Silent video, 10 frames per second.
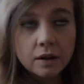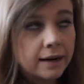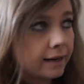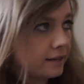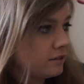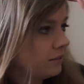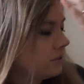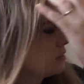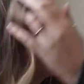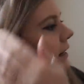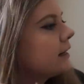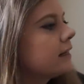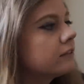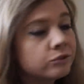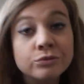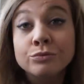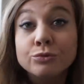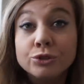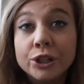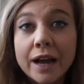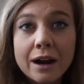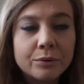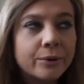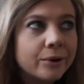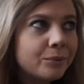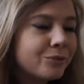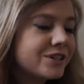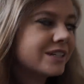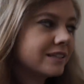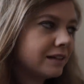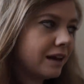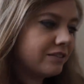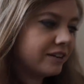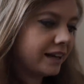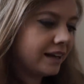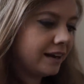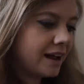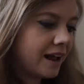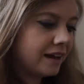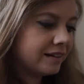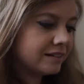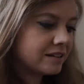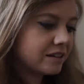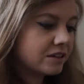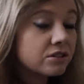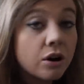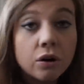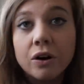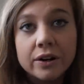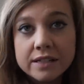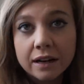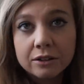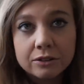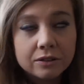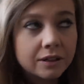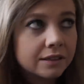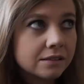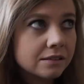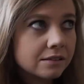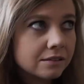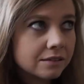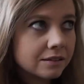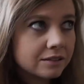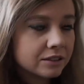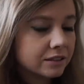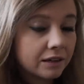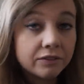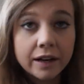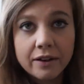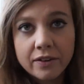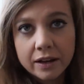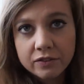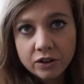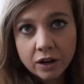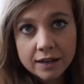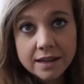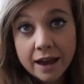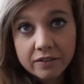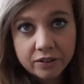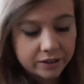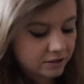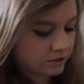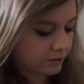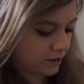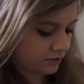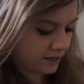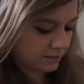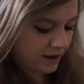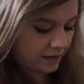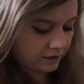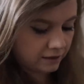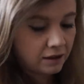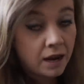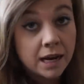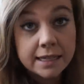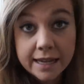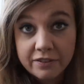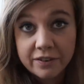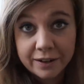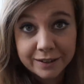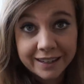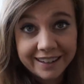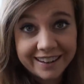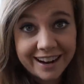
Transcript: Alright guys, so I've just made it into our room which is lovely and this whole hotel is is just lovely. I think if you guys are ever in Sorell, Tasmania, definitely